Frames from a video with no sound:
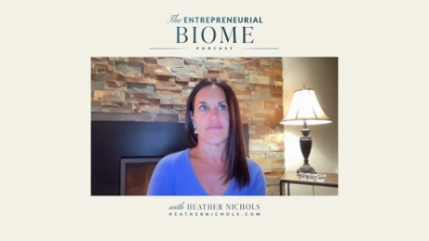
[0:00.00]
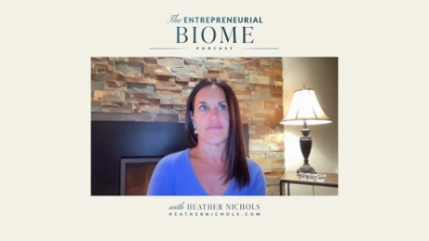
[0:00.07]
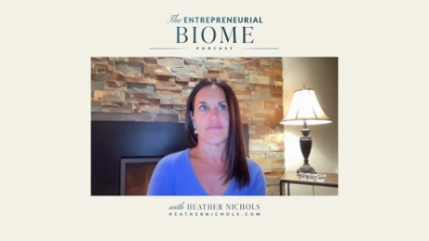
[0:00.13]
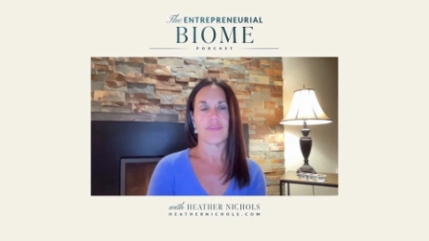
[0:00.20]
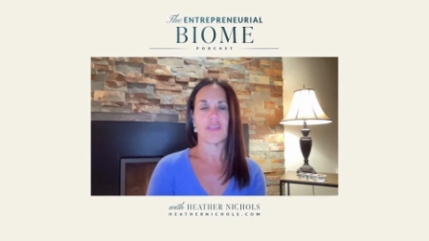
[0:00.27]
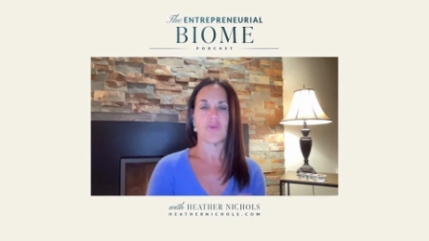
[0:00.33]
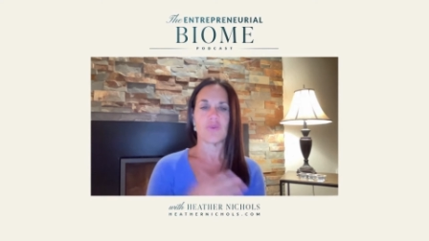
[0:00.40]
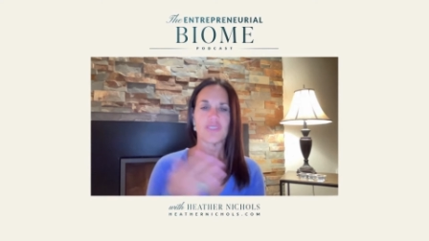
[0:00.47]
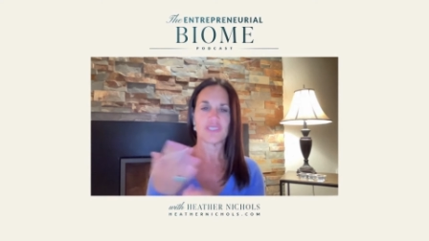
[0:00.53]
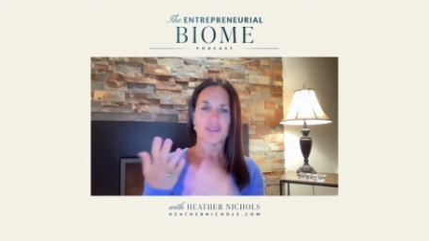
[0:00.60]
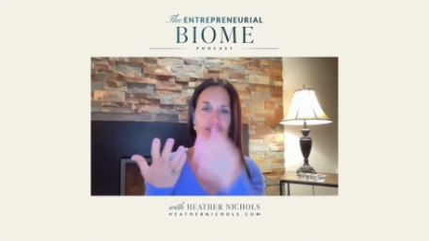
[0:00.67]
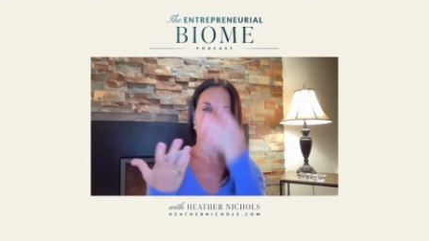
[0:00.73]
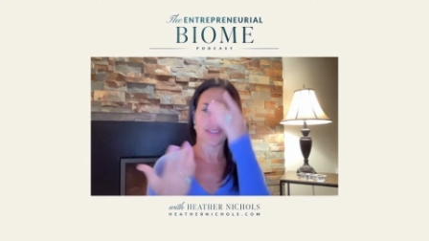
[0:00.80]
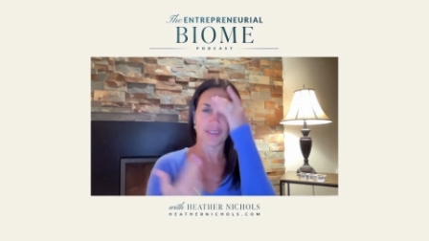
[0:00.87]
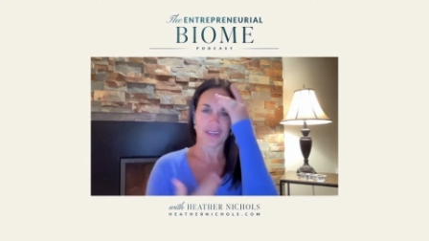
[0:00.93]
you know, we
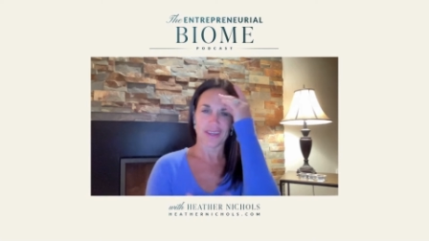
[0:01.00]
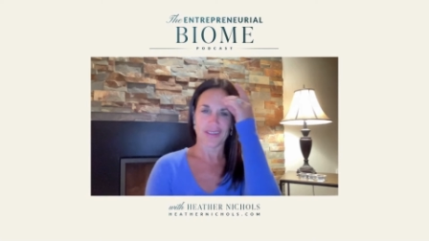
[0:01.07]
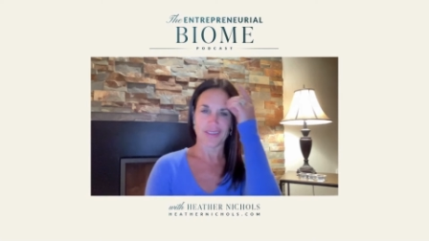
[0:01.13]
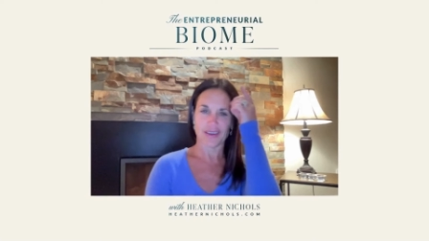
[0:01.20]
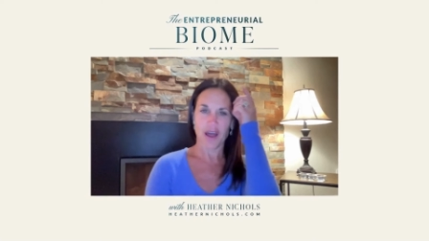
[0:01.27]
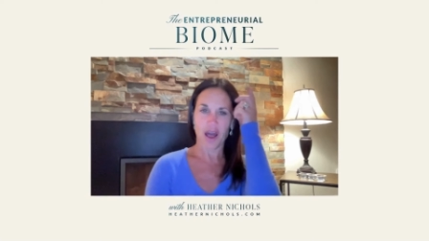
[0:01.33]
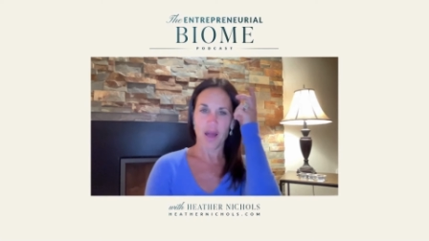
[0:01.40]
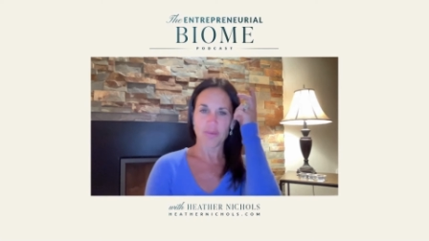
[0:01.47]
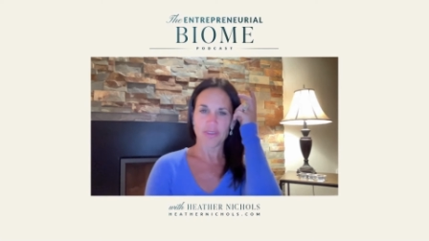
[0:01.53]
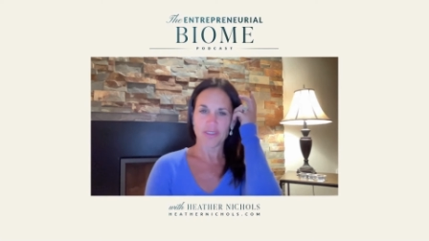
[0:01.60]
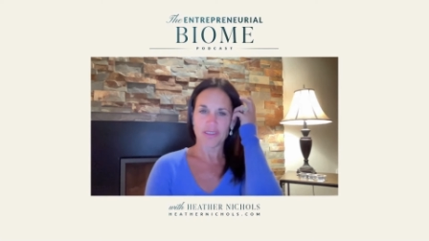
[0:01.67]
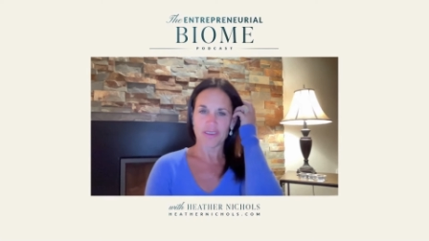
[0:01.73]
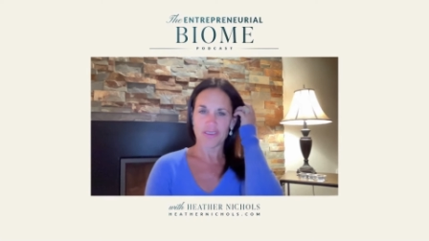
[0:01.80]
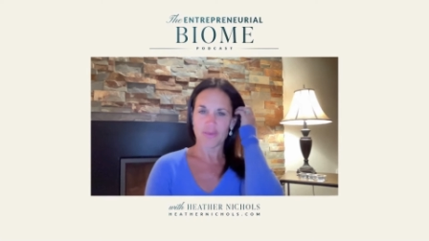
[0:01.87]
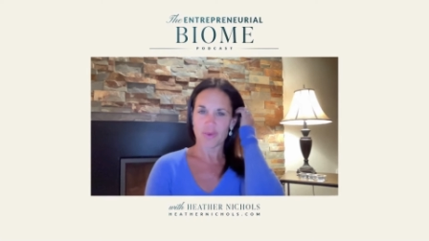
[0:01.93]
start to like adopt
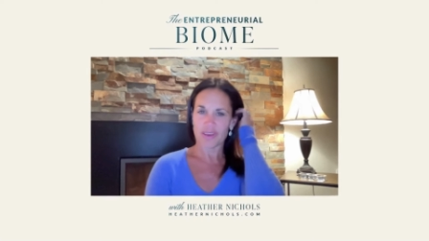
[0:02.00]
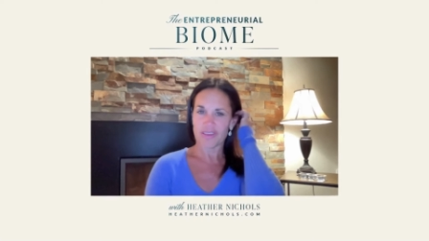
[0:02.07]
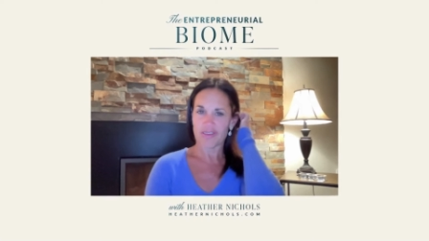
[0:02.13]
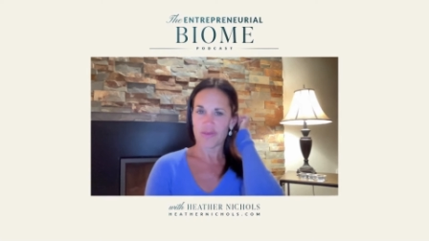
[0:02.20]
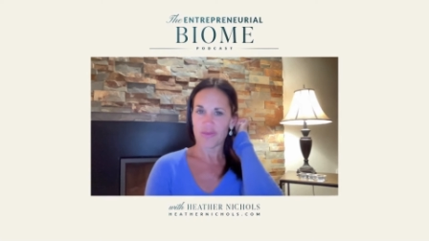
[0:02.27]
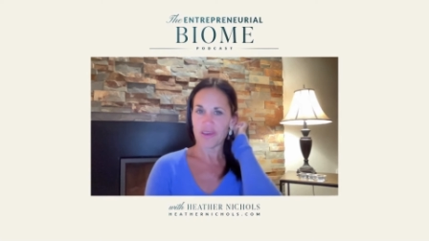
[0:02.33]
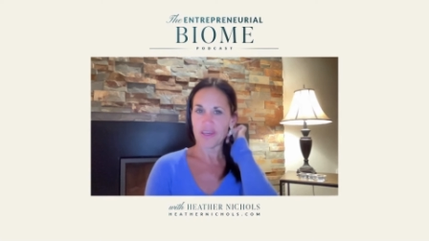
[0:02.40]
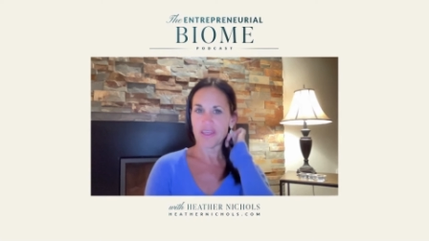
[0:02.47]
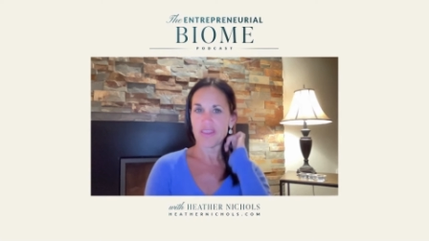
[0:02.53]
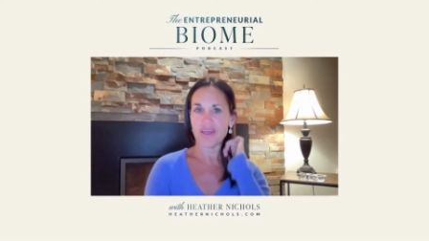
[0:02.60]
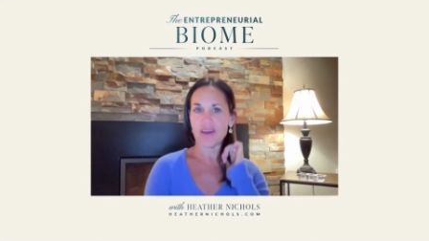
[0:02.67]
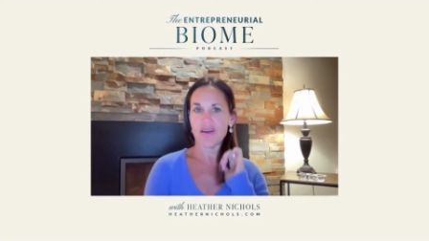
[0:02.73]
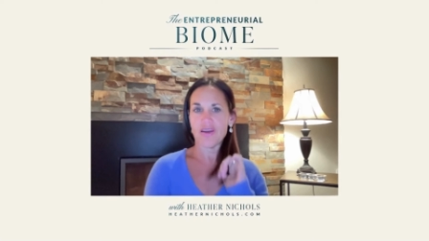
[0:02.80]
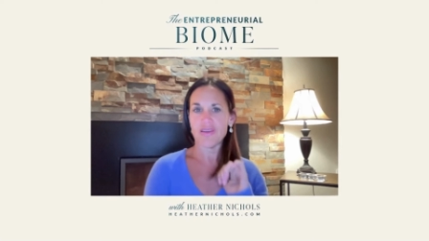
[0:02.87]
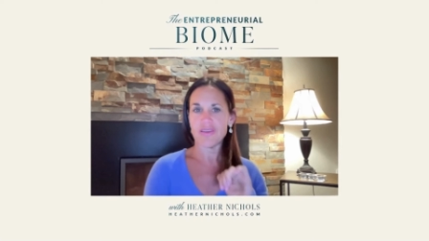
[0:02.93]
these ways of being
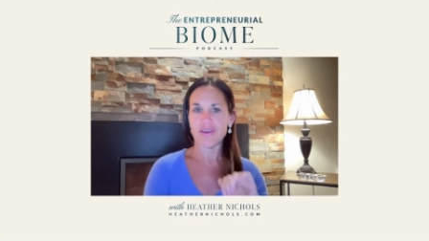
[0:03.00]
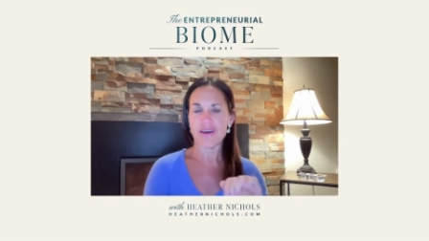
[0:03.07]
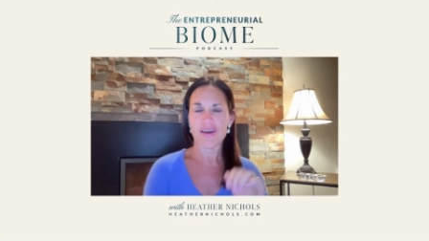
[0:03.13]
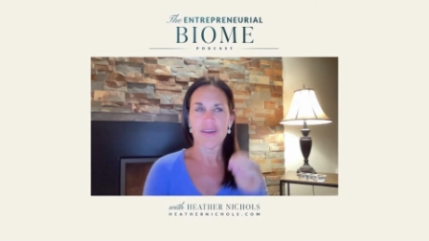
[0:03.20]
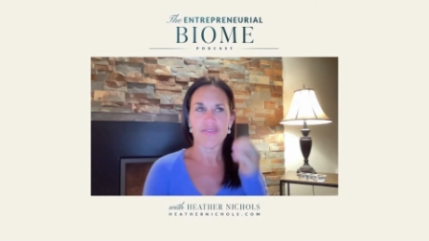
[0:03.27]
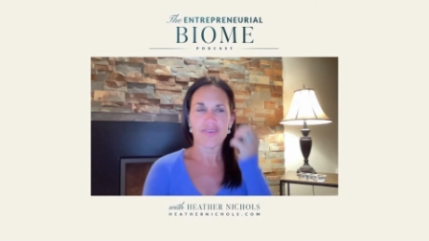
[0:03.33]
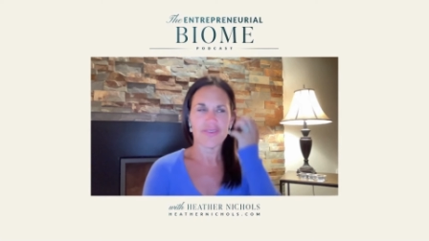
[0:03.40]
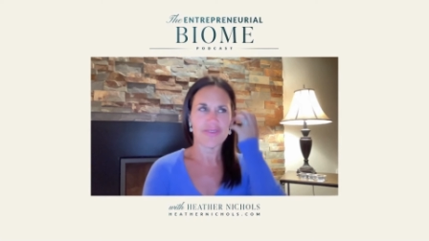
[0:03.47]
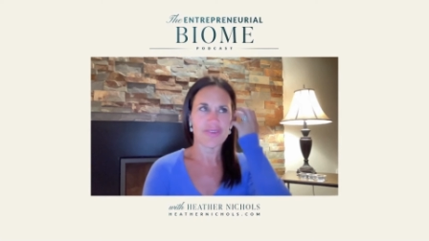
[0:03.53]
that are not, they're,